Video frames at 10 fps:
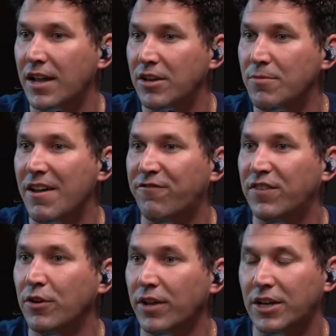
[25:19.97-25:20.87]
you may
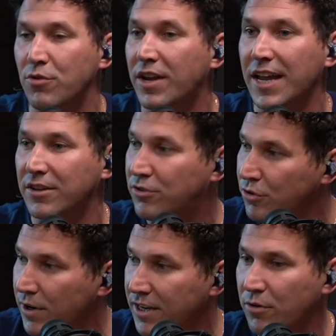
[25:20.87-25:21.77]
feel like you can't
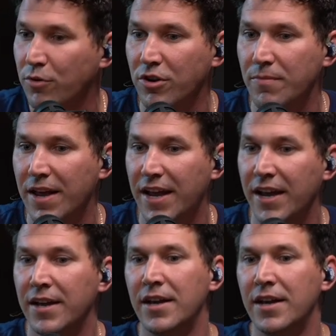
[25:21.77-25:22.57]
do it or you may